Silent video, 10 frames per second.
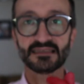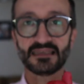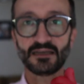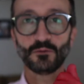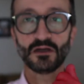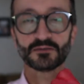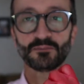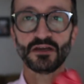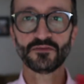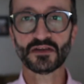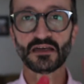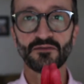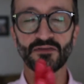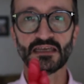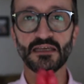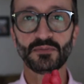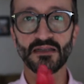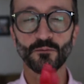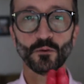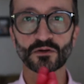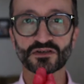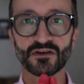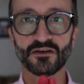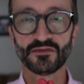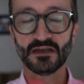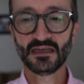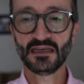They worked perfectly for keeping the water off.